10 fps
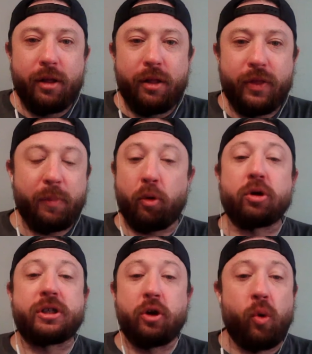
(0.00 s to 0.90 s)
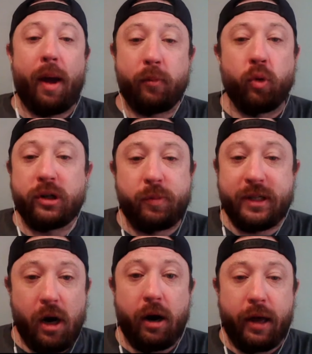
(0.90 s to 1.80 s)
The person who I'm going to be
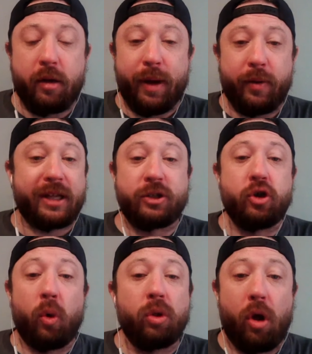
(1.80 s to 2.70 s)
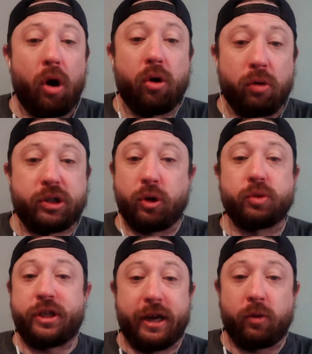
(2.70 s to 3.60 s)
talking about is no longer
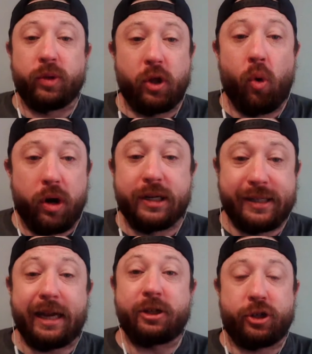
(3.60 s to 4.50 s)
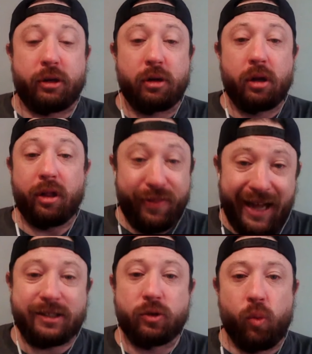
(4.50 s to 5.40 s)
associated with the organization.
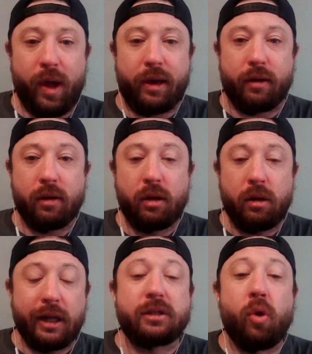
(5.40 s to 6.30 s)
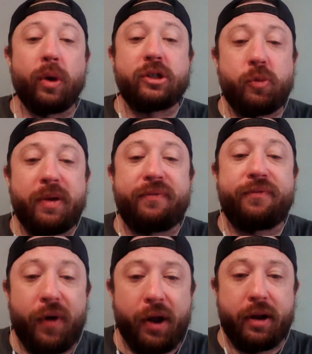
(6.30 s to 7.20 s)
That's a win. It's going to be
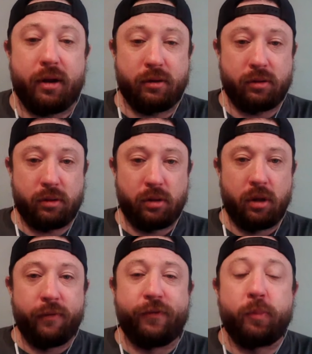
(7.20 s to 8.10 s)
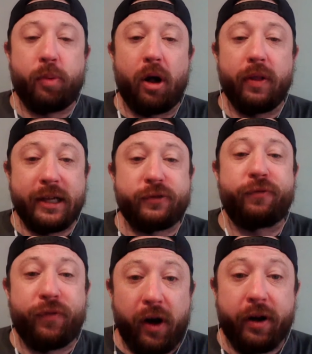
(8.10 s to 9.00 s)
fun. Football is
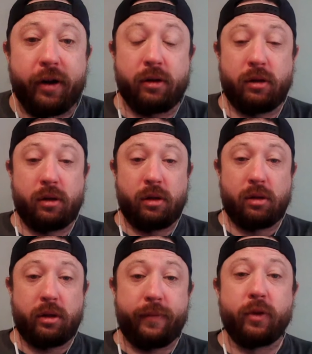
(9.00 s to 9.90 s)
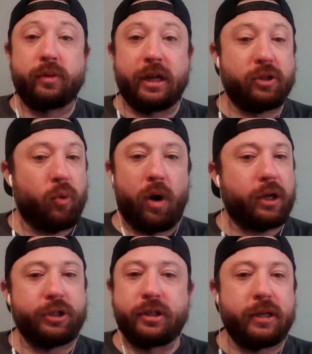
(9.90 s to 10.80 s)
fun, even though Denzel
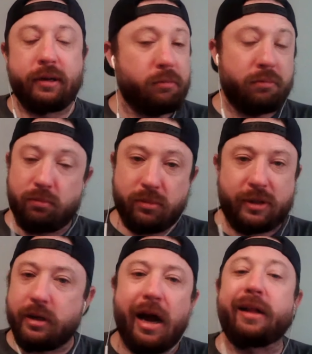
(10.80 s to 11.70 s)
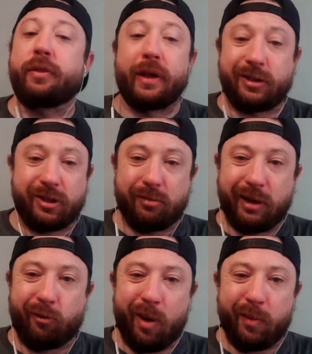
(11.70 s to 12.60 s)
Washington did not think so.
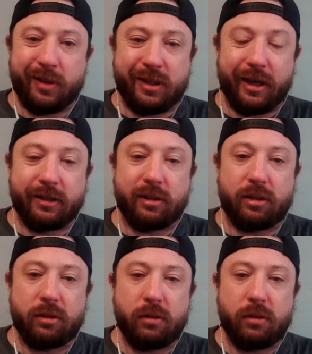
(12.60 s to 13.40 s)
And remember the Titans.